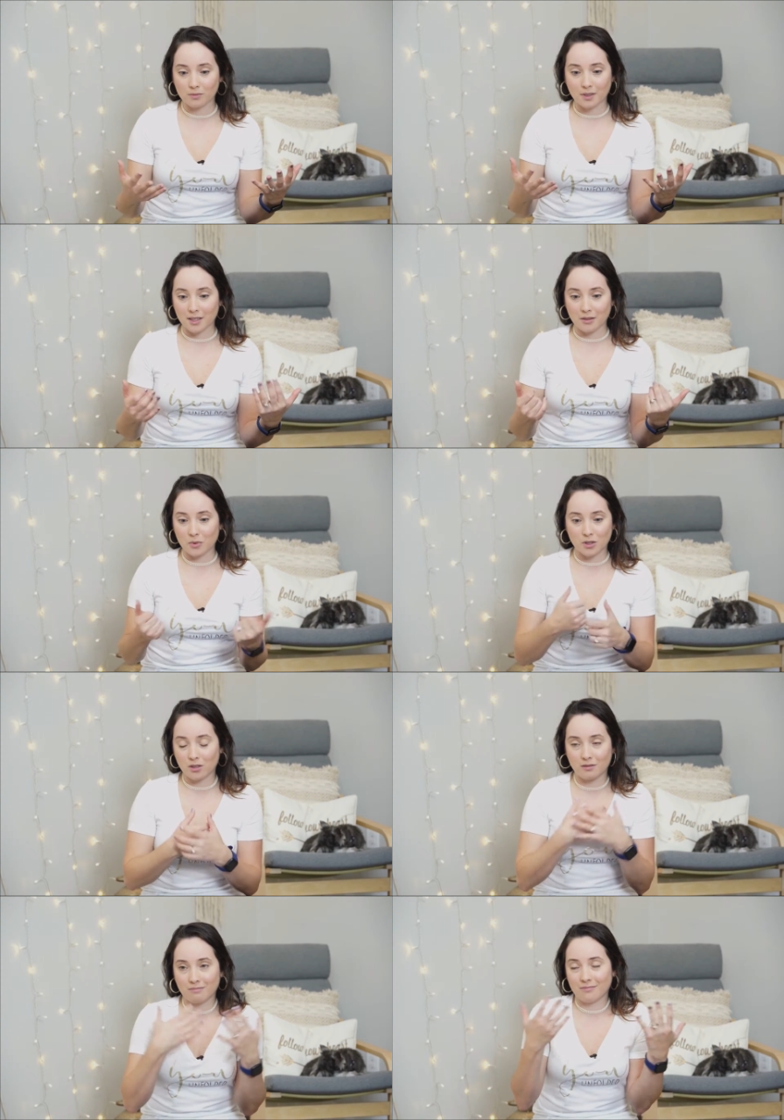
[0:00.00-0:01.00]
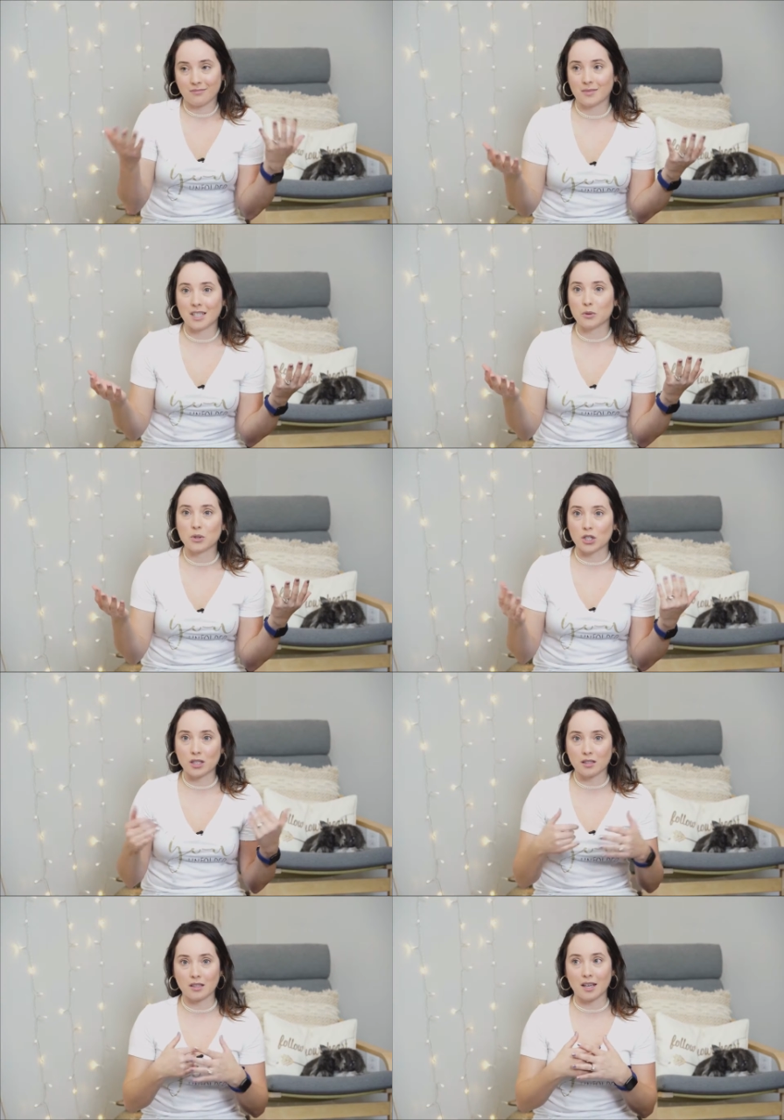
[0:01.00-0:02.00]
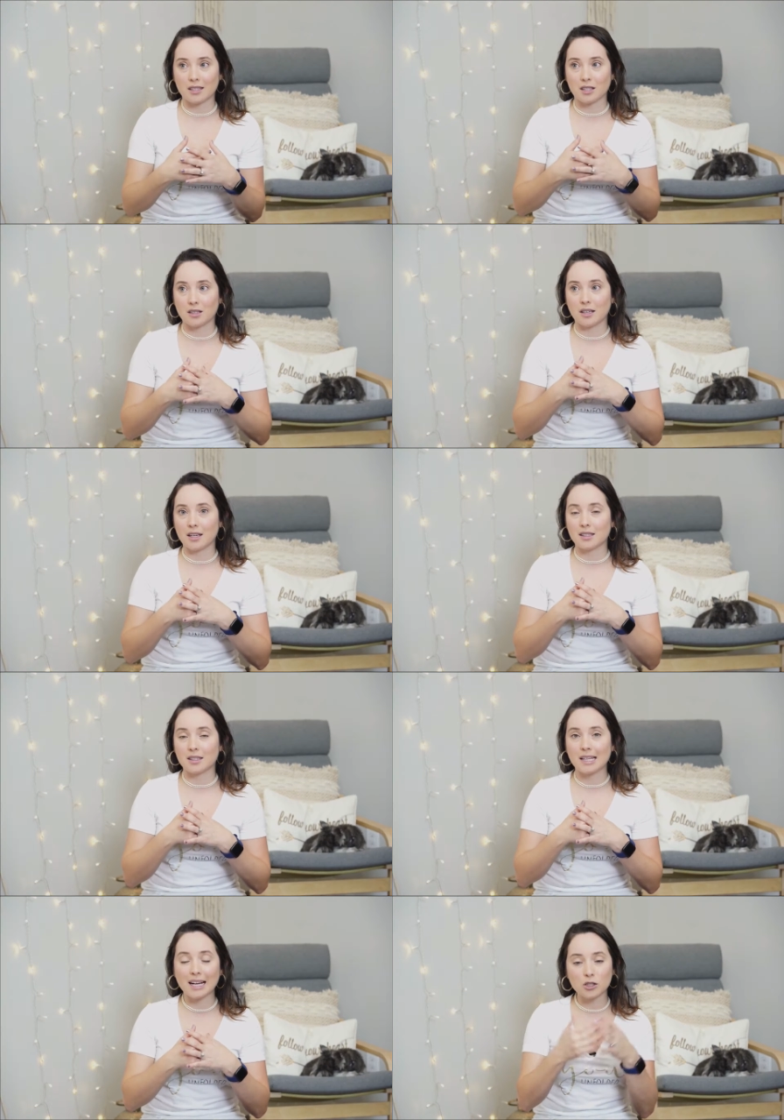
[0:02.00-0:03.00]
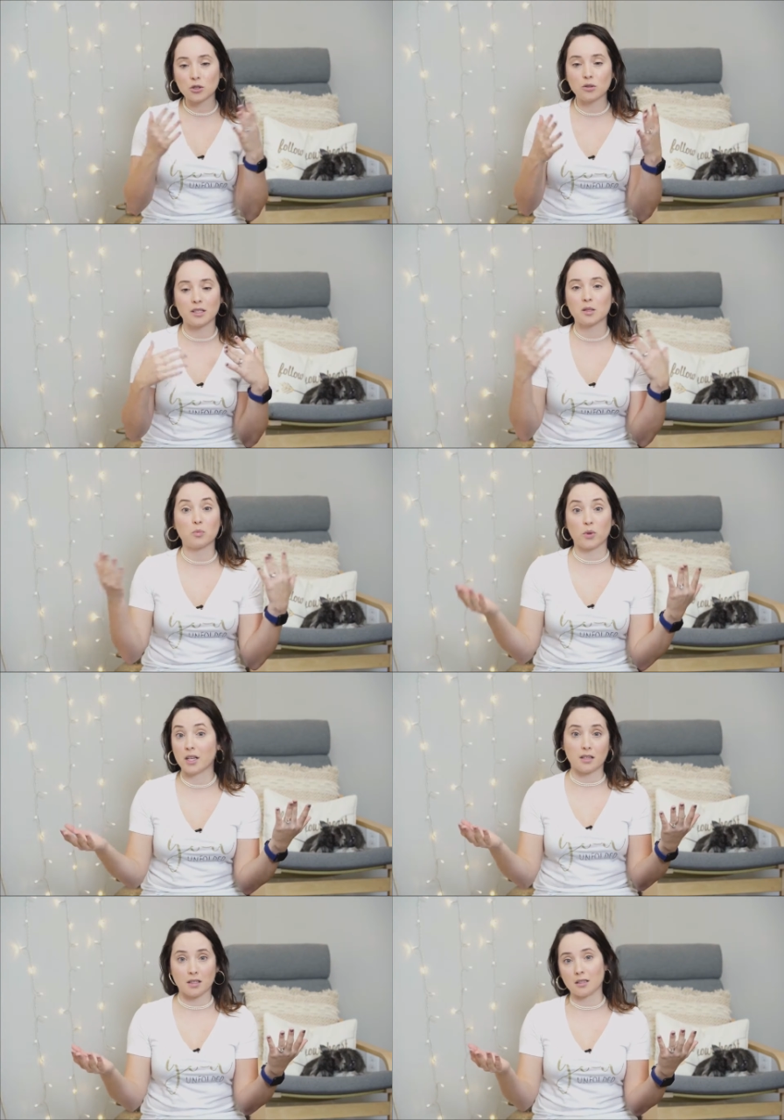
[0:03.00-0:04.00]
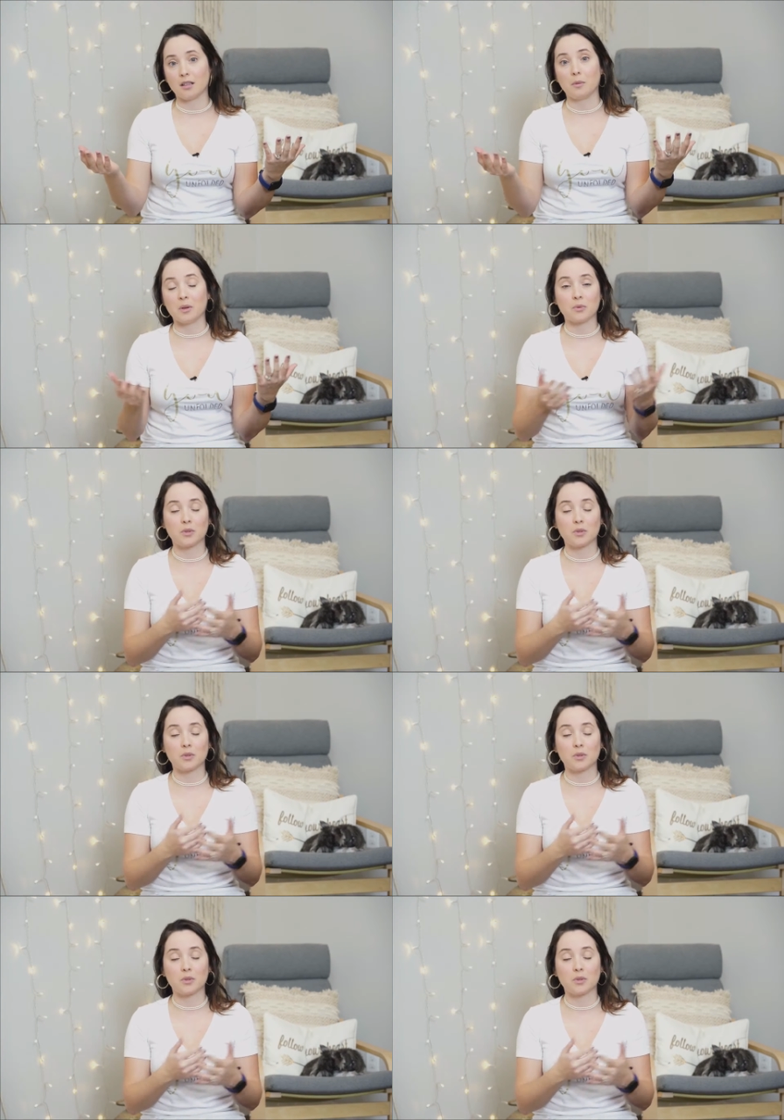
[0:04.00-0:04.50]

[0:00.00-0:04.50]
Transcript: Like it was just as natural as breathing to them.